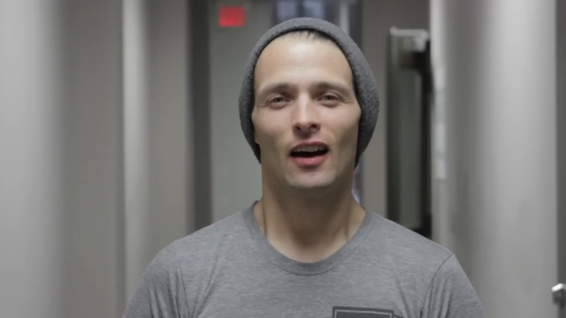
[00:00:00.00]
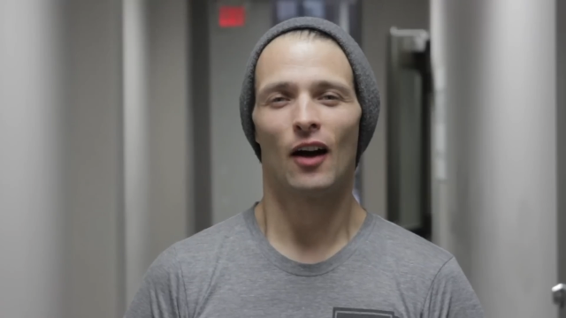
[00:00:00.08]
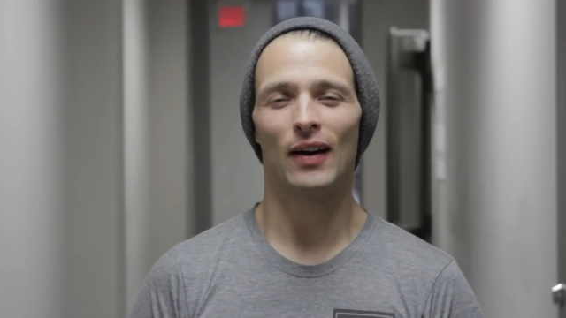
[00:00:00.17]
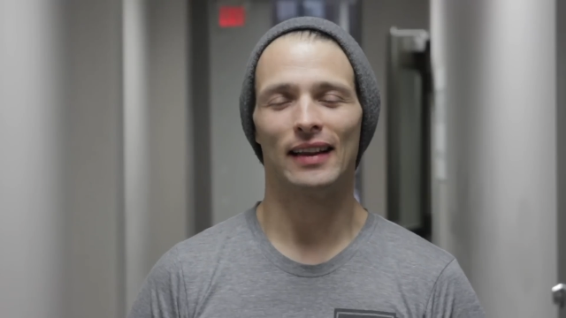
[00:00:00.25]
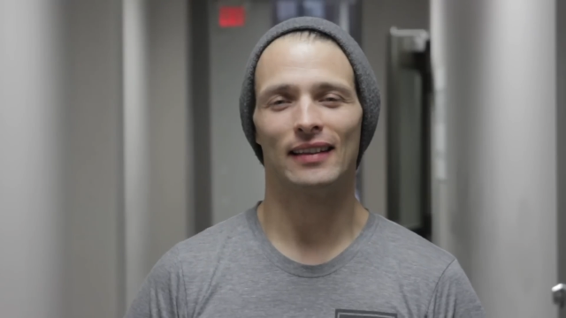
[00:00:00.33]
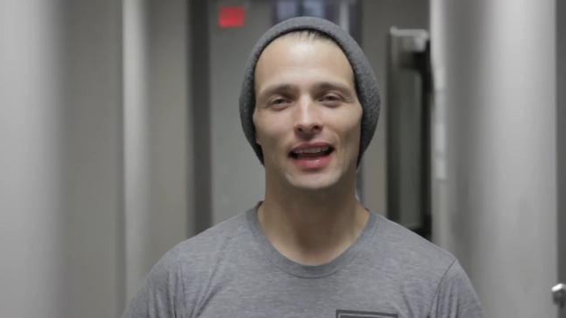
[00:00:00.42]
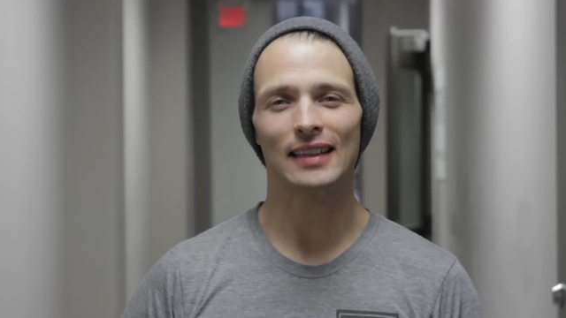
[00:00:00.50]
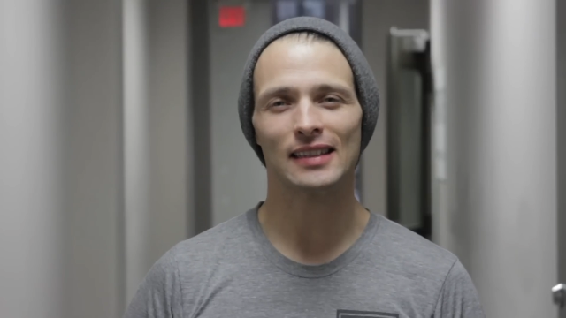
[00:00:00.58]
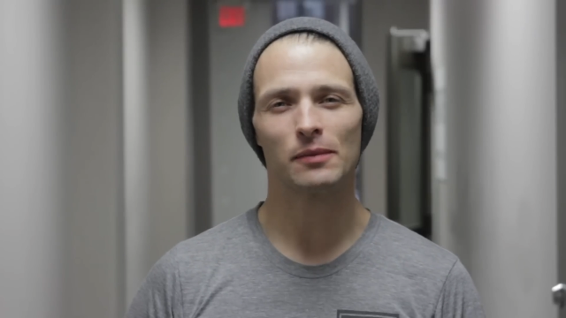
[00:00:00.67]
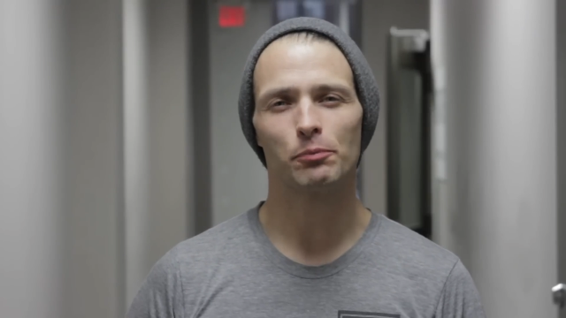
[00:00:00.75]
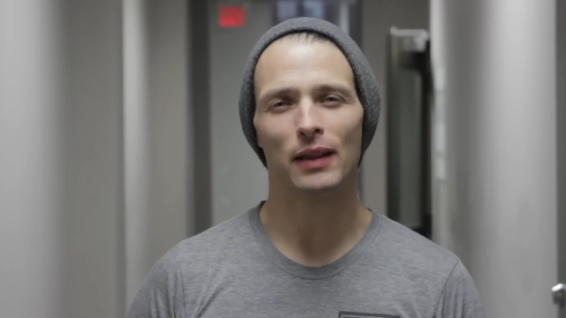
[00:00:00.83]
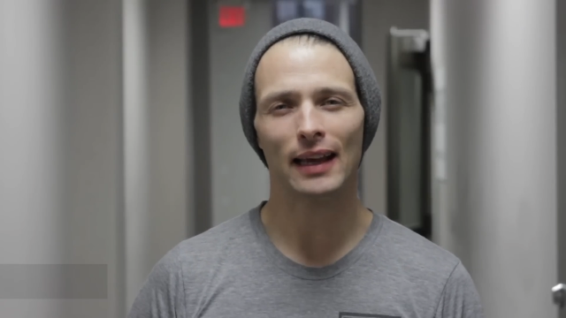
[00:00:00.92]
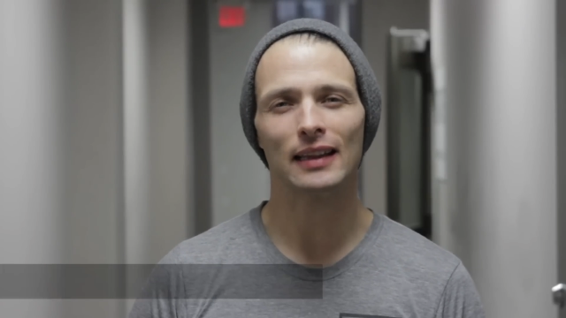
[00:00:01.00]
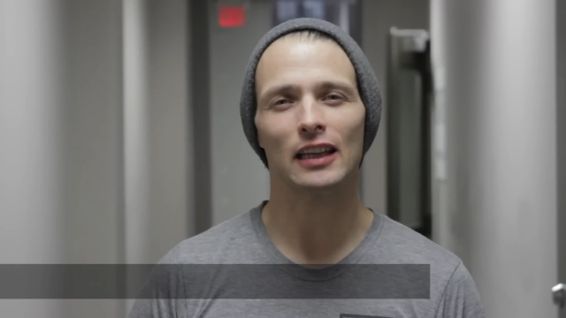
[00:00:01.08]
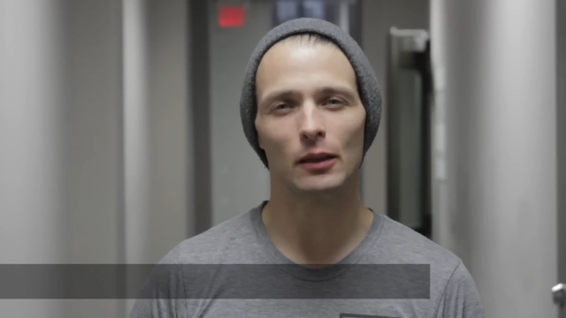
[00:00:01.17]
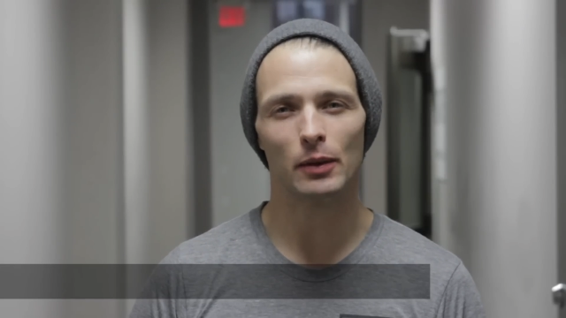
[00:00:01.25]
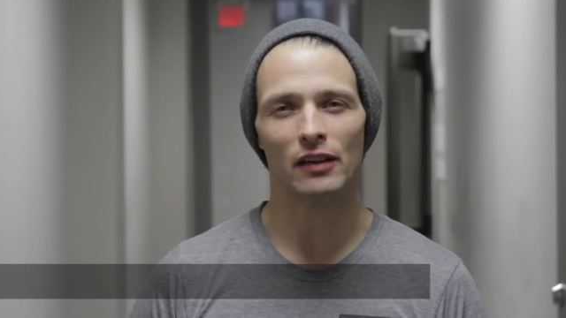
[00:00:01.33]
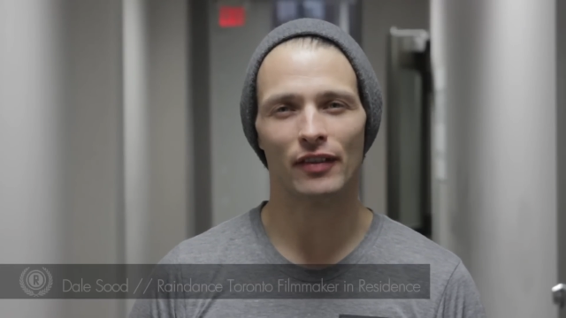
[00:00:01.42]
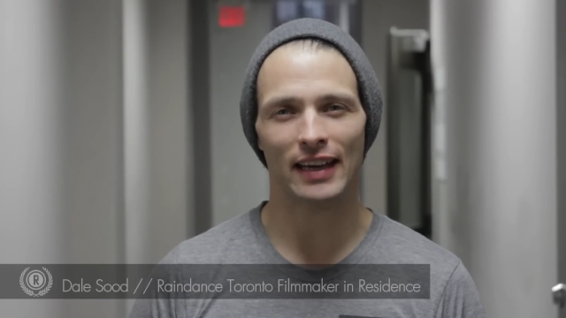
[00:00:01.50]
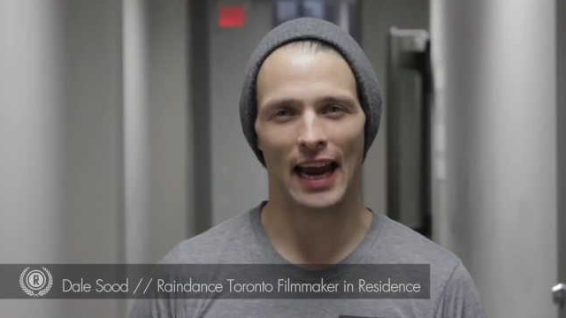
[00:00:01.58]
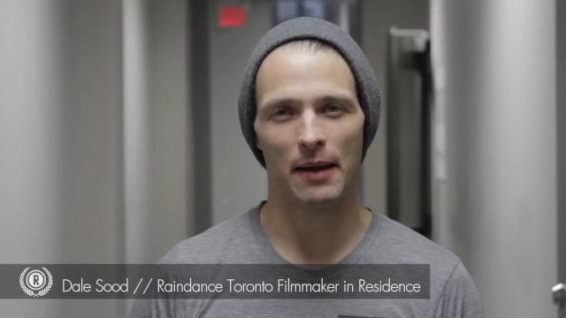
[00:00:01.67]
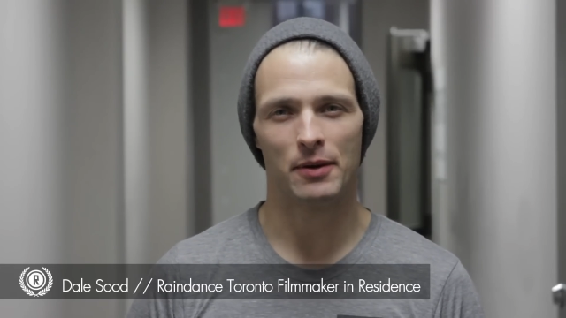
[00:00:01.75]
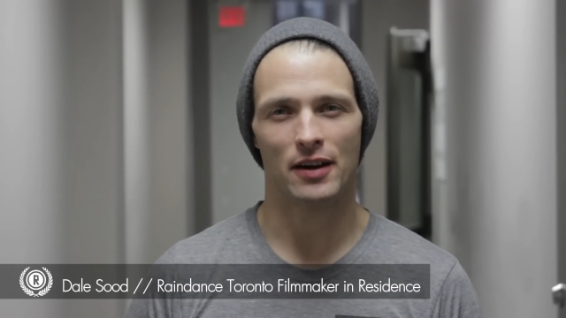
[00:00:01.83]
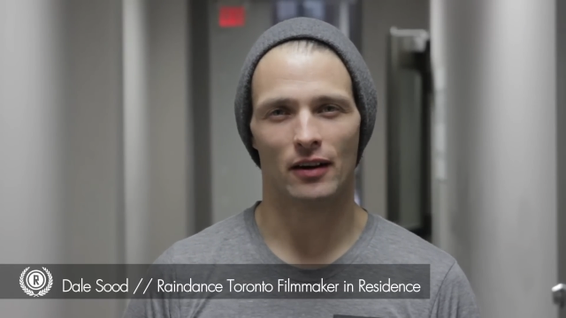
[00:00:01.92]
All right, let's play a little bit of a
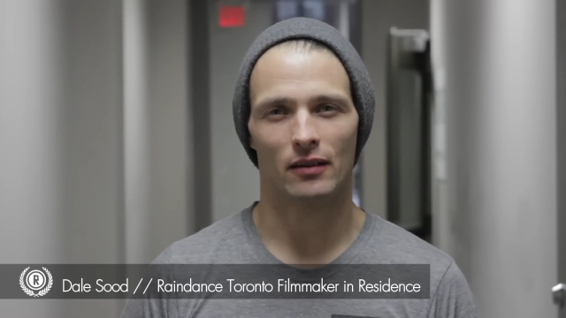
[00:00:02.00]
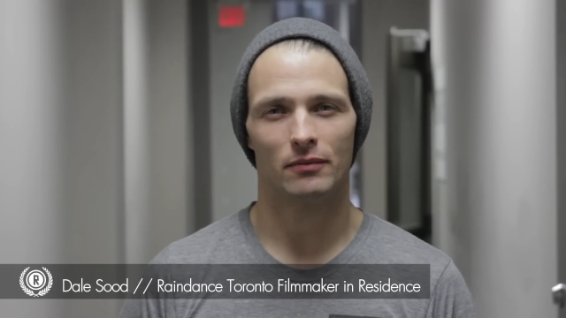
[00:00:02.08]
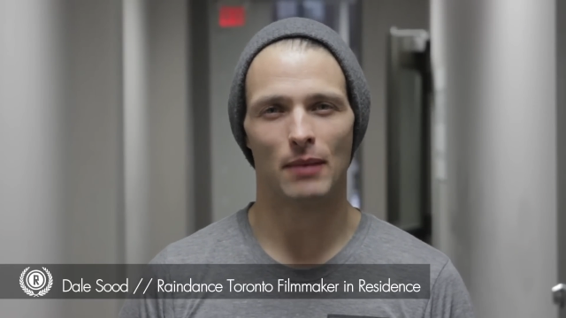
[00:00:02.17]
game here.